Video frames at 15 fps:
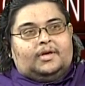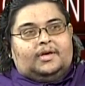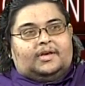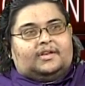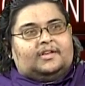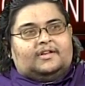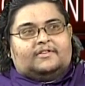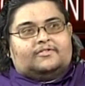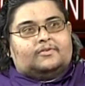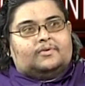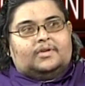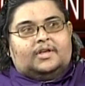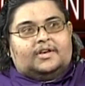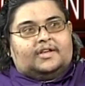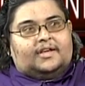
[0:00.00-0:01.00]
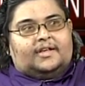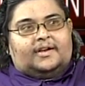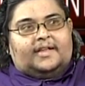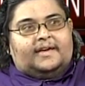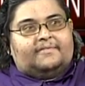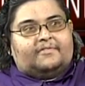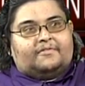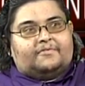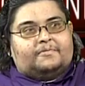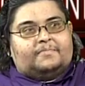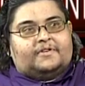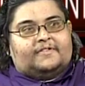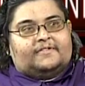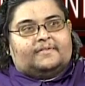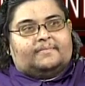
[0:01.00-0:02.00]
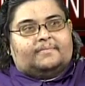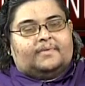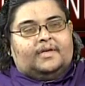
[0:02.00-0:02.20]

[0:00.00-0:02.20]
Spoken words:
it tells you the entire life of the person.